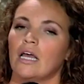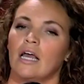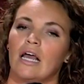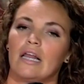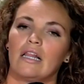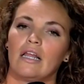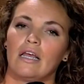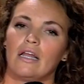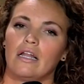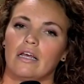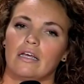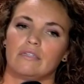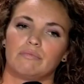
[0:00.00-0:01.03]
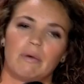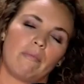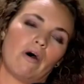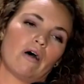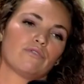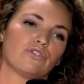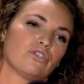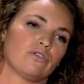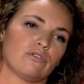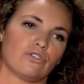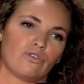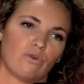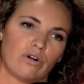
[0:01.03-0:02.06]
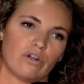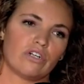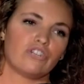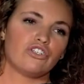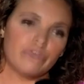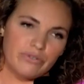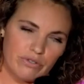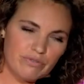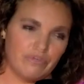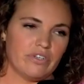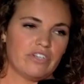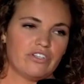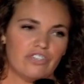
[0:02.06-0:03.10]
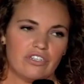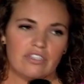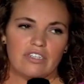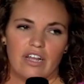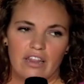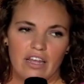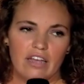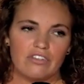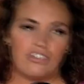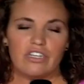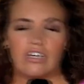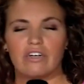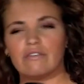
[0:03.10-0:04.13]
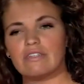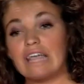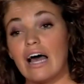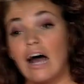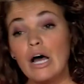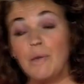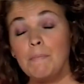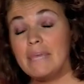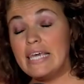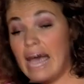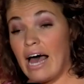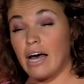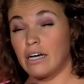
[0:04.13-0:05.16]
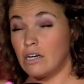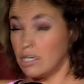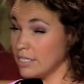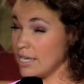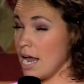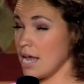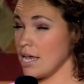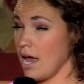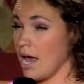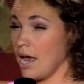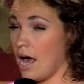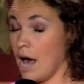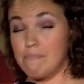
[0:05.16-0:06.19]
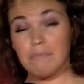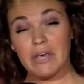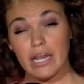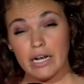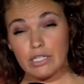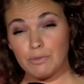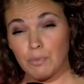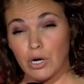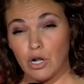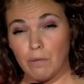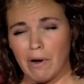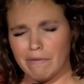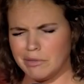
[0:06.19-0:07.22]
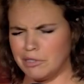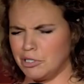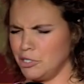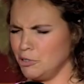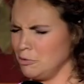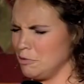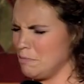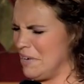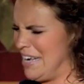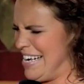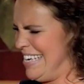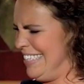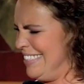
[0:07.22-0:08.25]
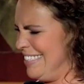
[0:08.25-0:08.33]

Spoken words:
And then it's my mom's turn to order, and truthfully, she said this. She goes, yeah, I'll take a penis brittle part. Excuse me.